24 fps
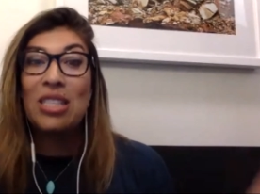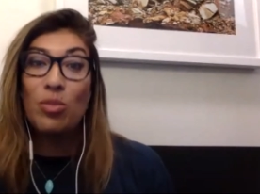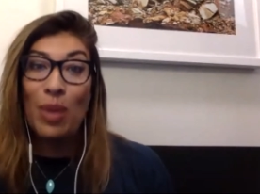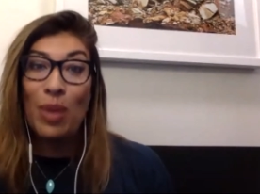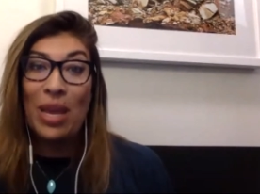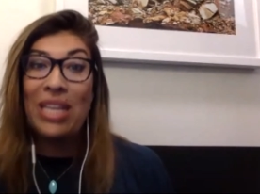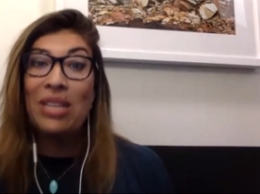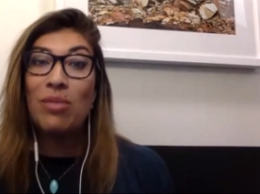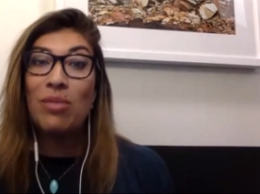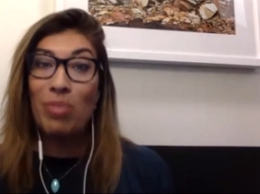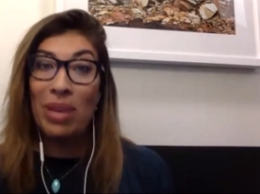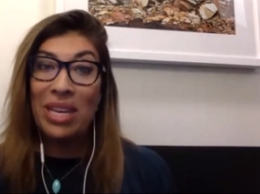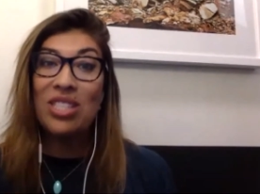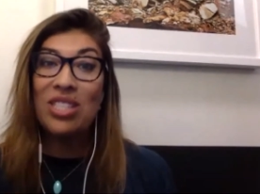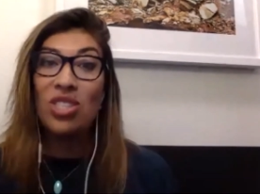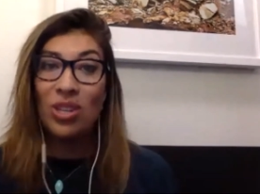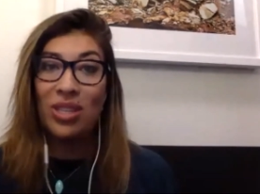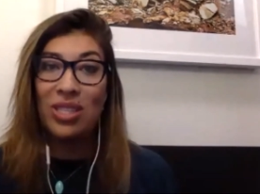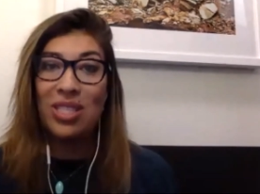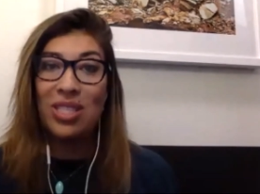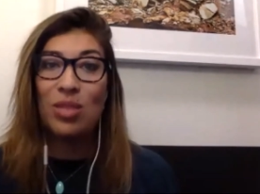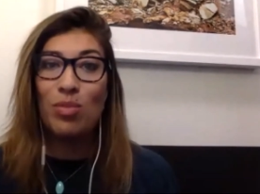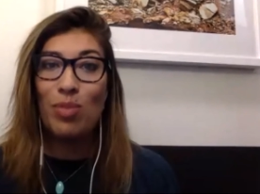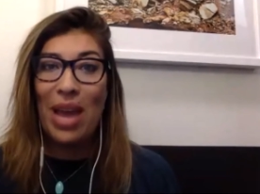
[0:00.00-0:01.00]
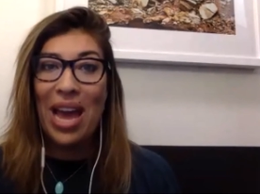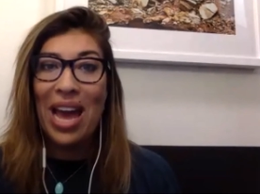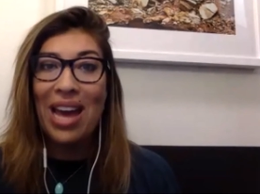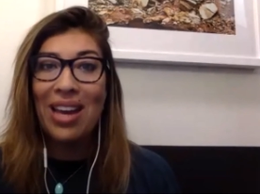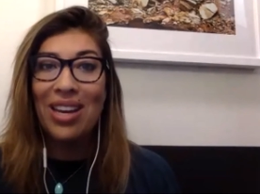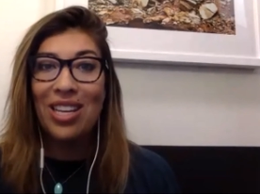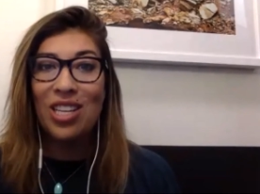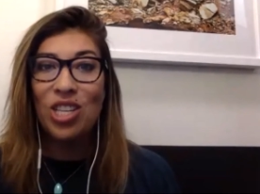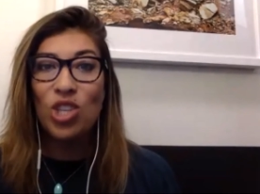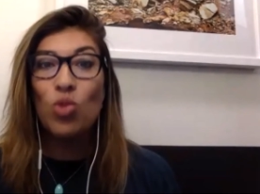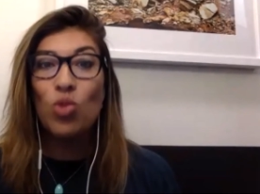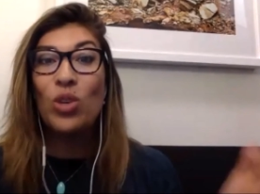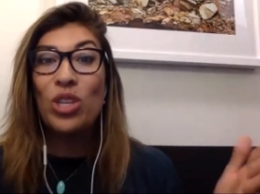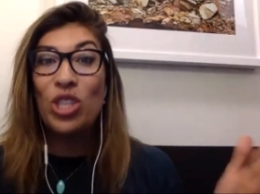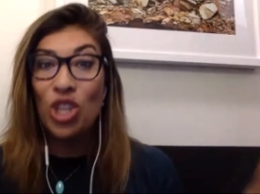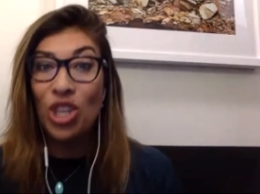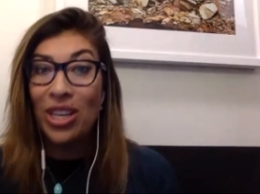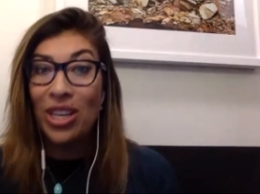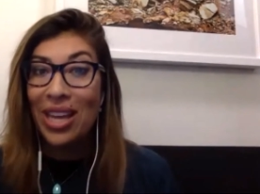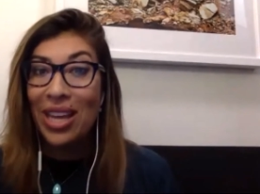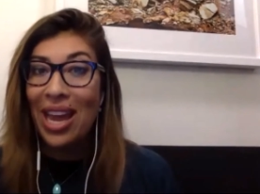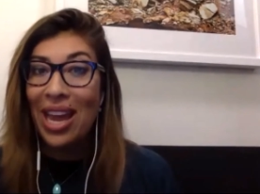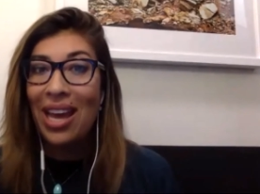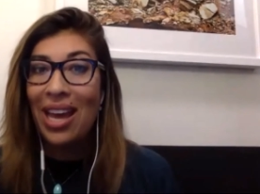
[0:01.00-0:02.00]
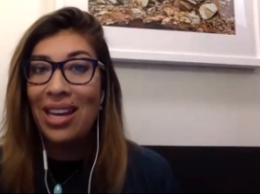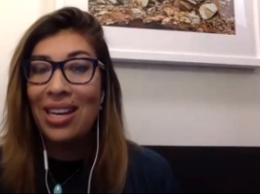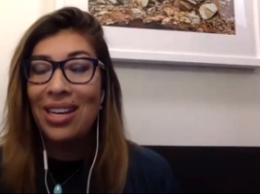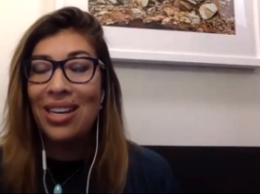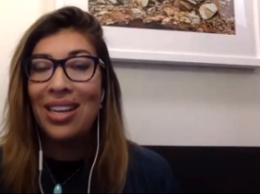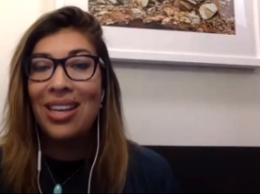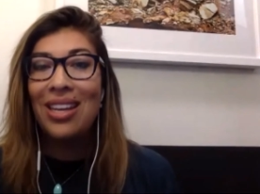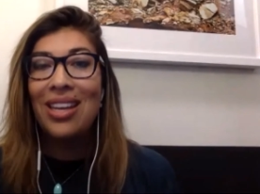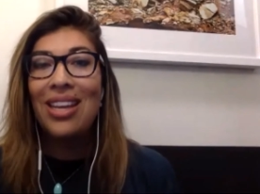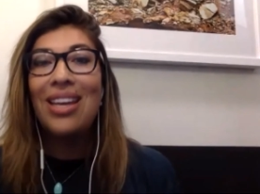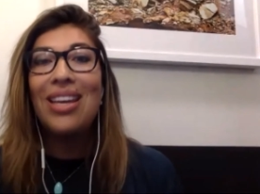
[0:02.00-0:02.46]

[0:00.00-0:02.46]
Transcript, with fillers: based on Spanish, which again